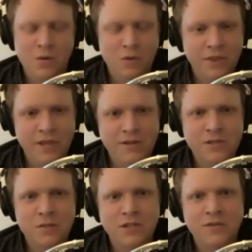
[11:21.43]
Well, thank you
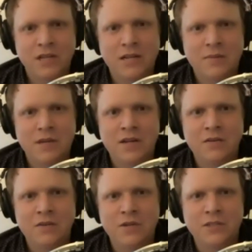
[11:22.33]
so much for letting me
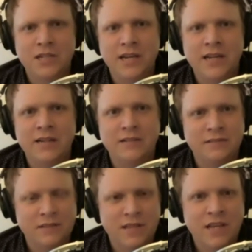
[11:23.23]
interview you today, and
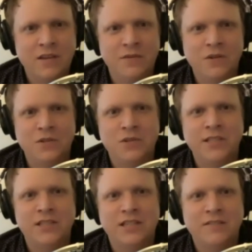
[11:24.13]
thank you for
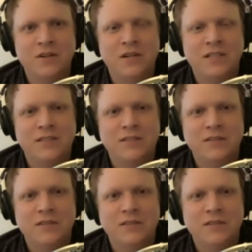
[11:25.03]
translating for us.